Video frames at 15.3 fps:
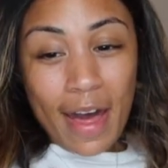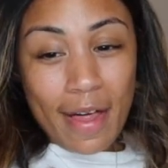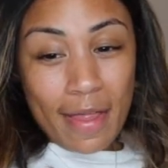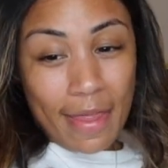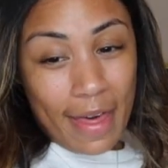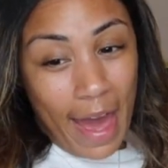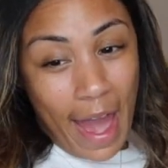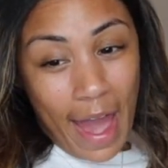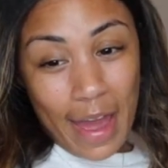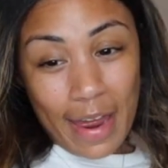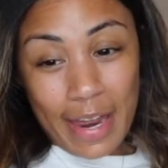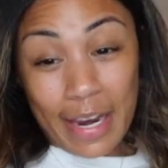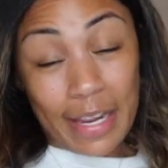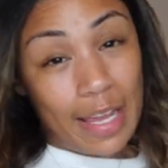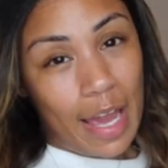that
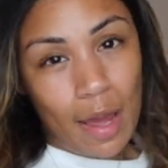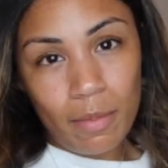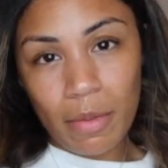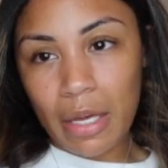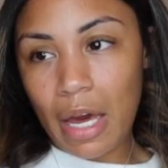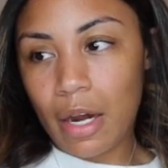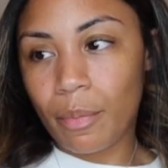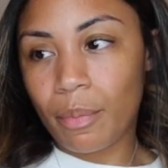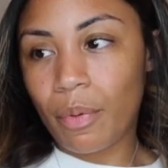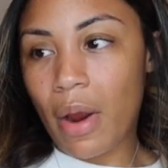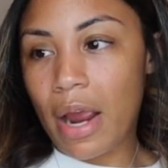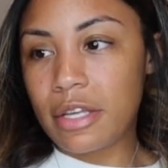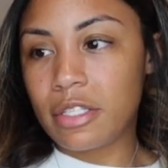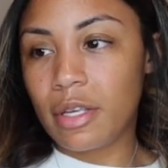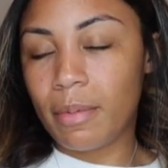it can be kind of
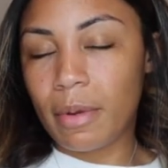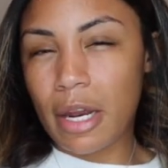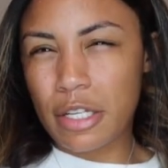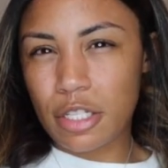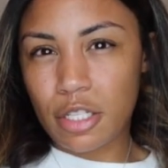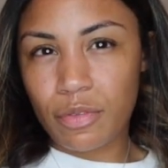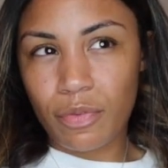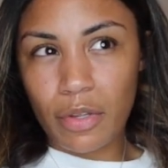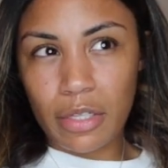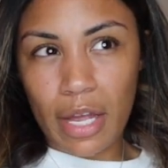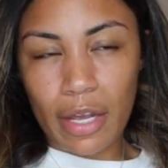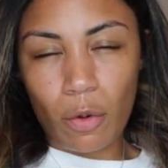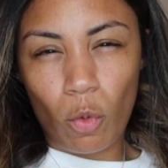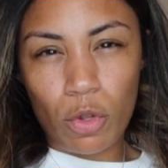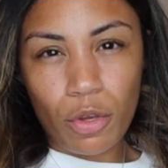pricey, but I just feel
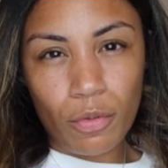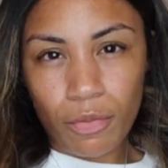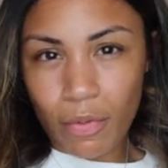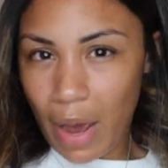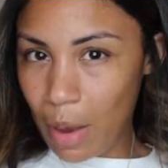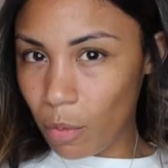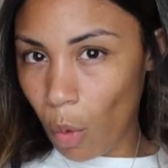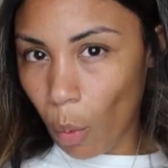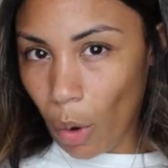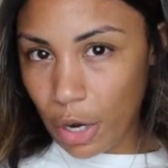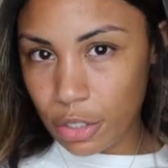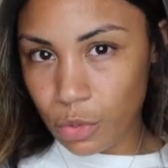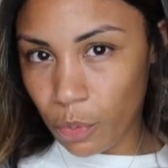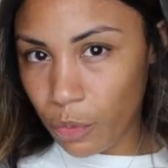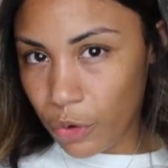like when you find what
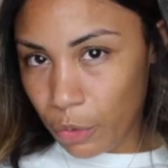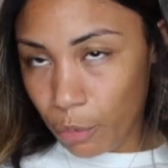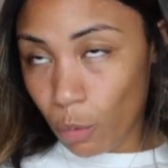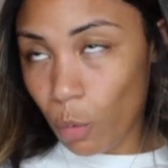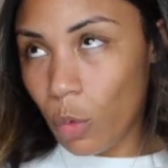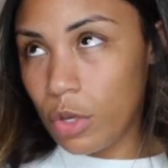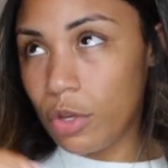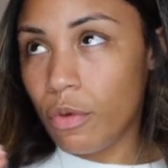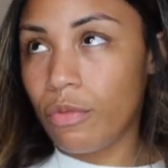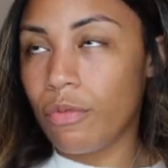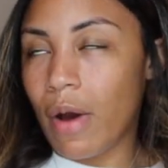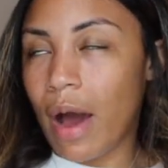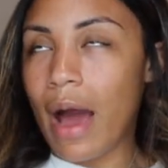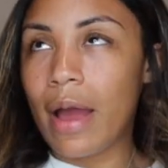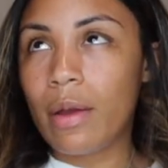works for, when you
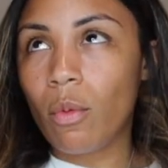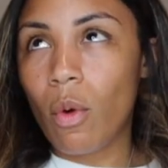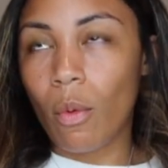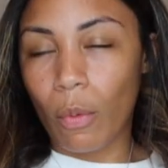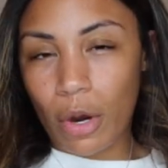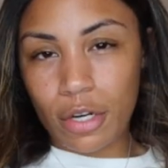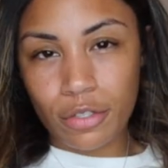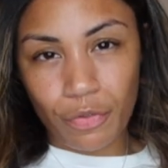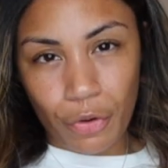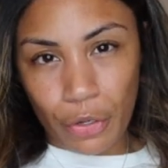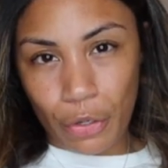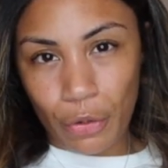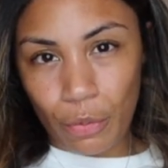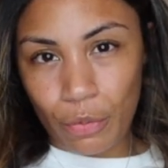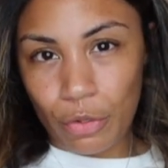find what works for
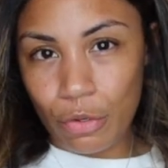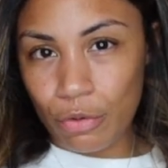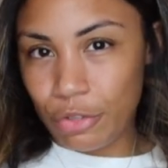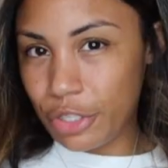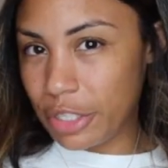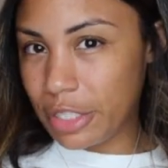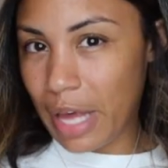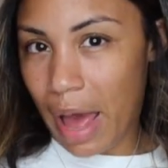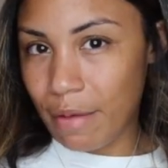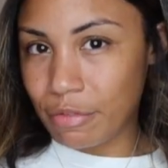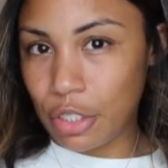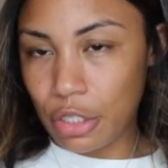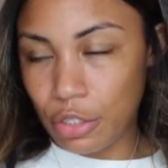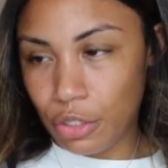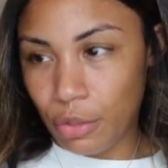you, you just
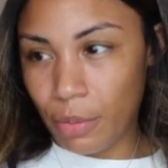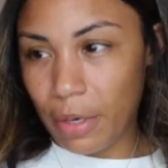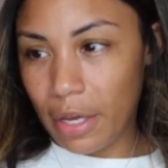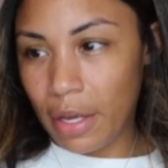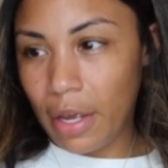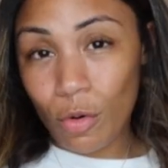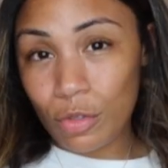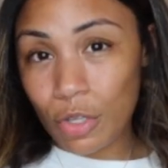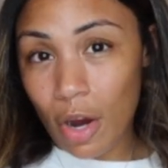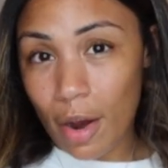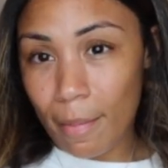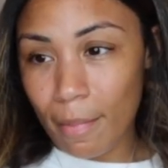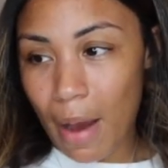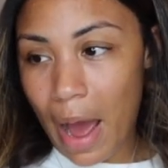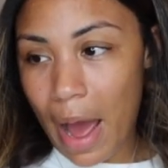have to do it. Those
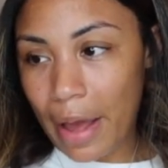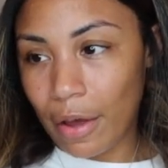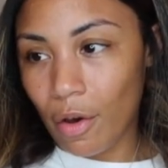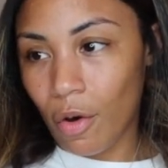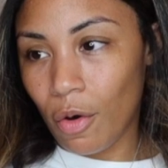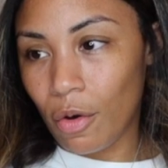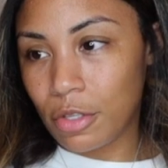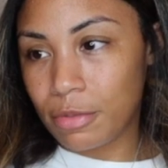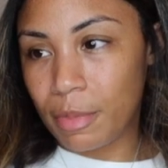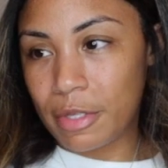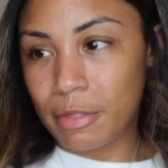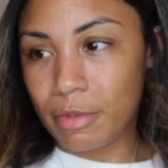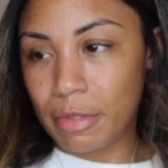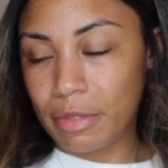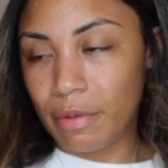are my goals, but
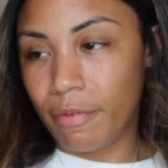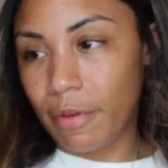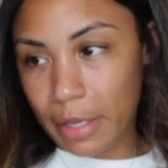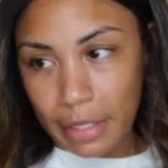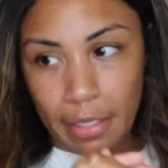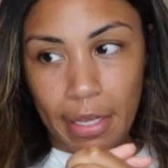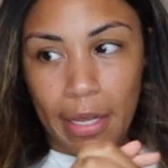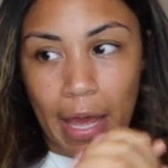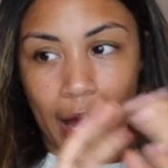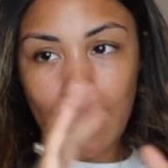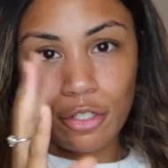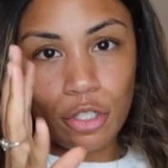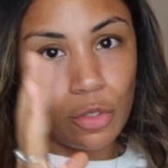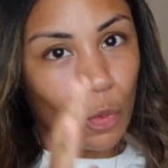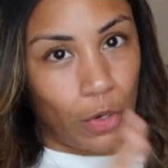specifically,
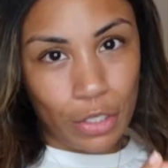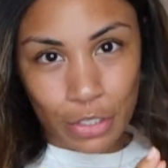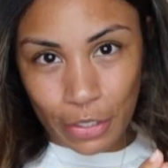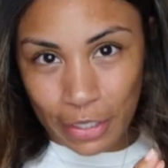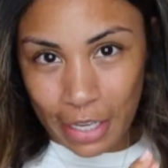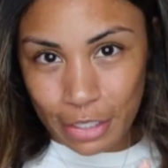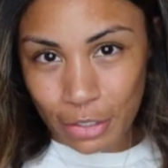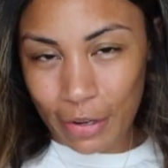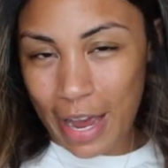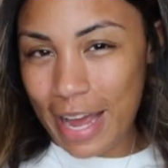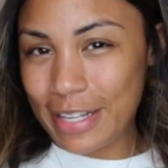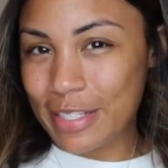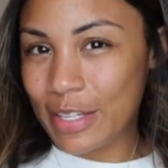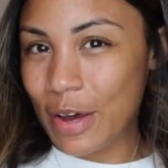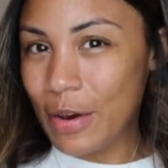I just wanted to let you
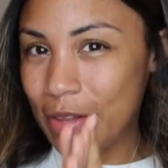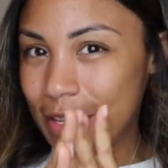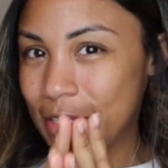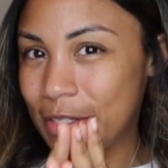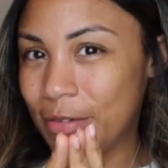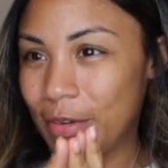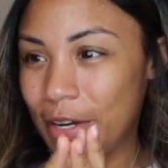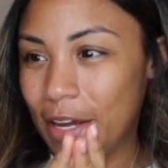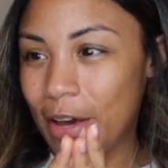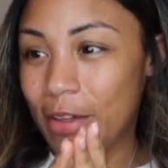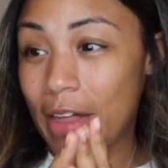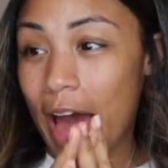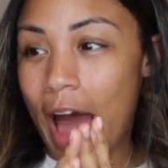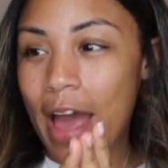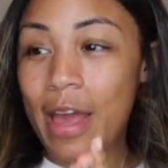guys know in this video
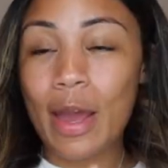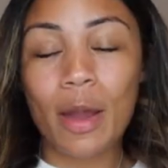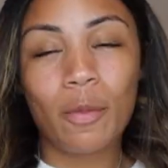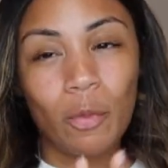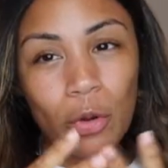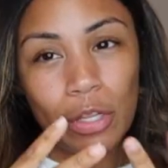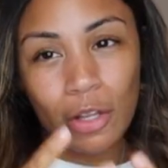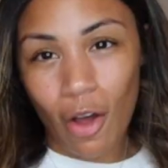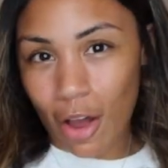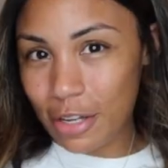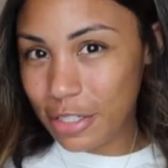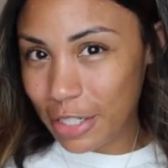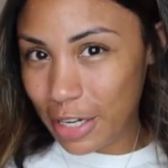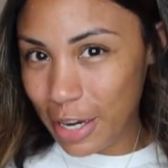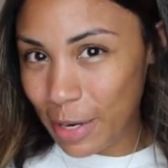that I am
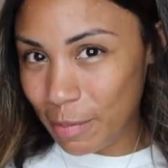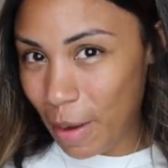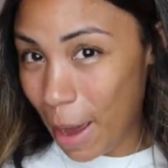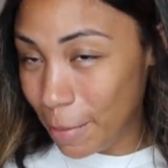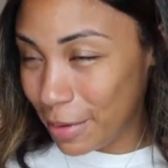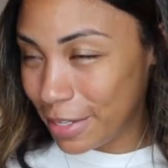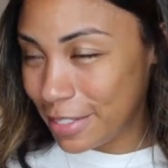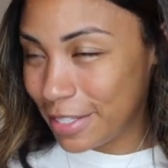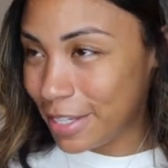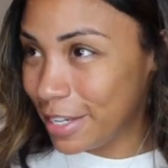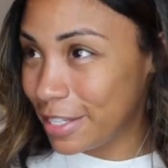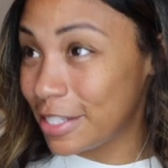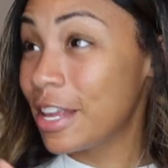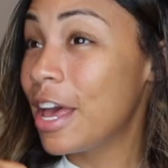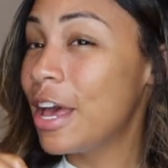relaunching my
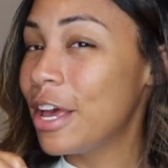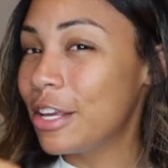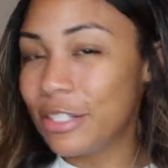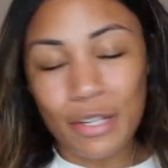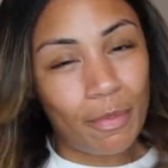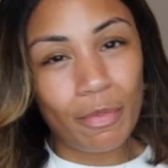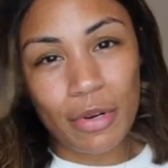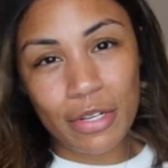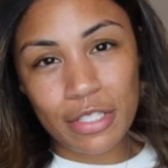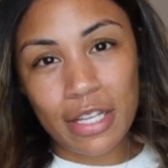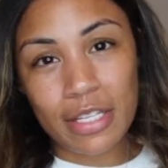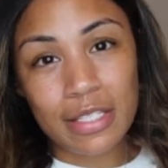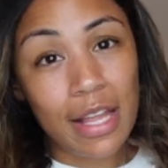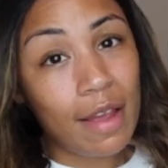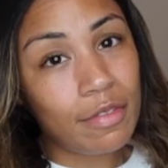business, Gym
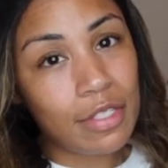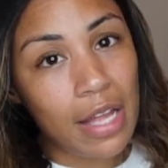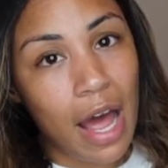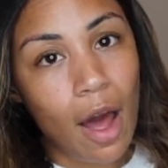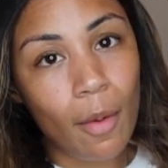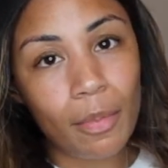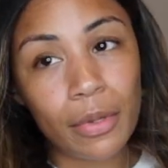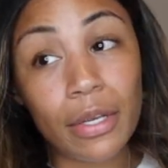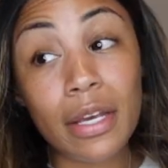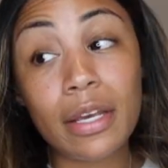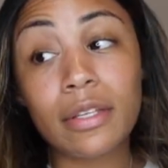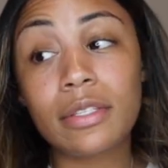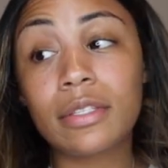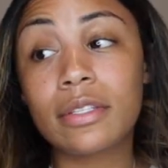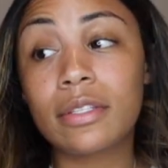Princess Lifestyle.
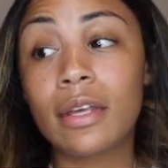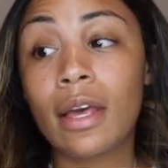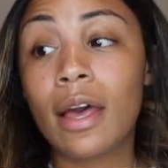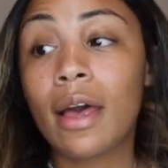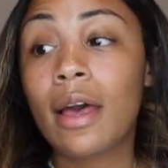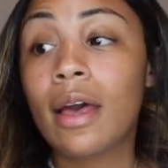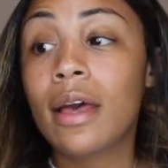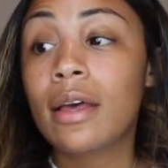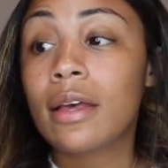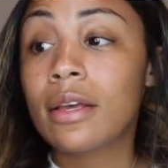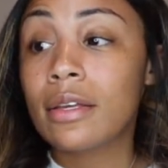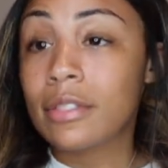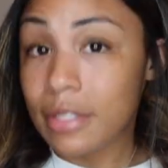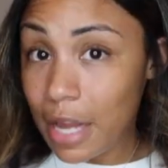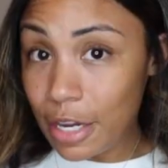Please
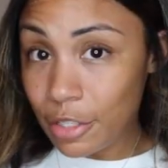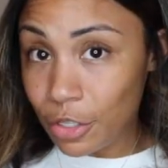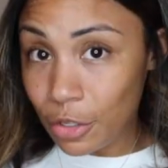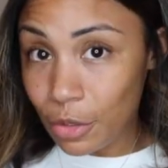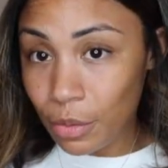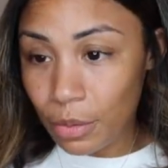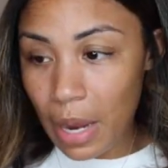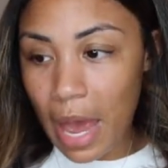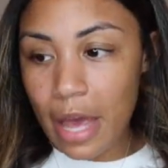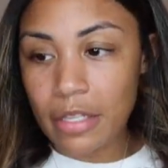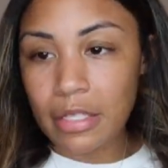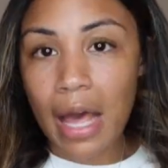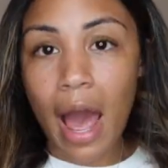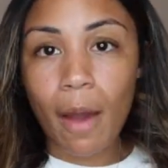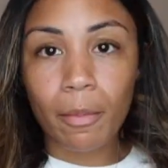stay tuned
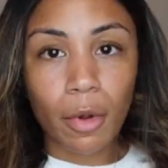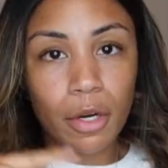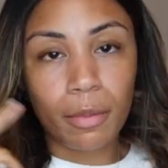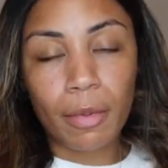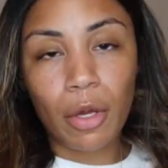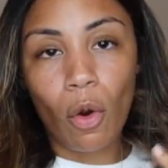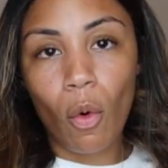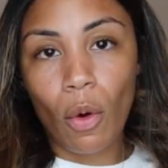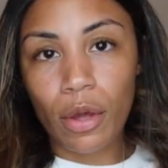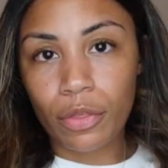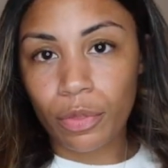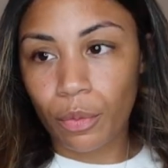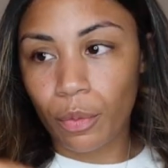as I'm going to be going